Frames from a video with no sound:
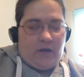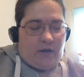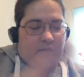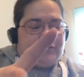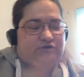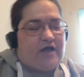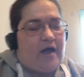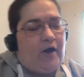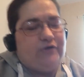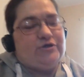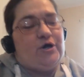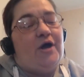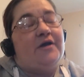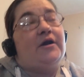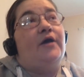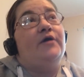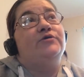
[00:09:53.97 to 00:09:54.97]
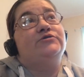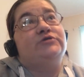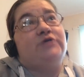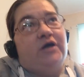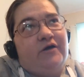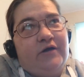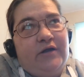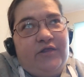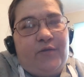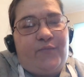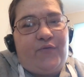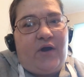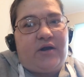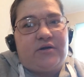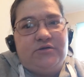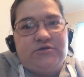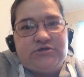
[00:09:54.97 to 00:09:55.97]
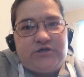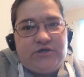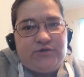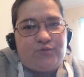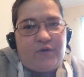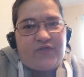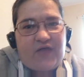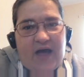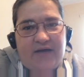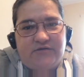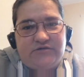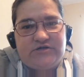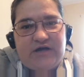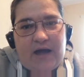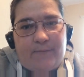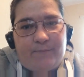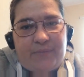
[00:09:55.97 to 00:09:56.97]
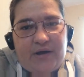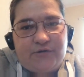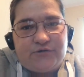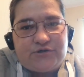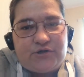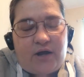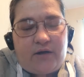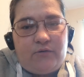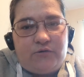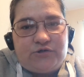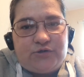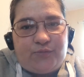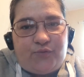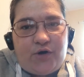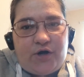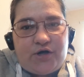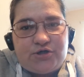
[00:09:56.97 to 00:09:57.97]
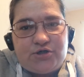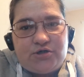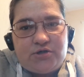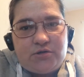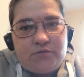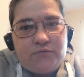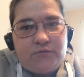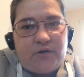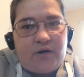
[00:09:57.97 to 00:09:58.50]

I was diagnosed in the pregnancies with anti and postnatal depression